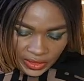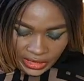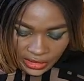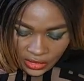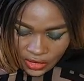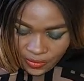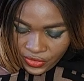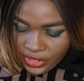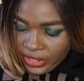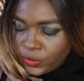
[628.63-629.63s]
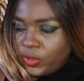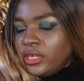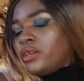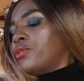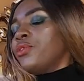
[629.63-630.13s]
And I hope you guys will
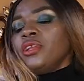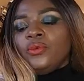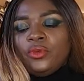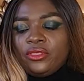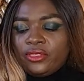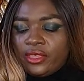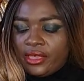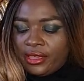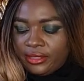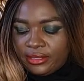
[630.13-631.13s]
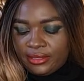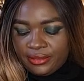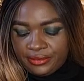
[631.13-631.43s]
agree with that.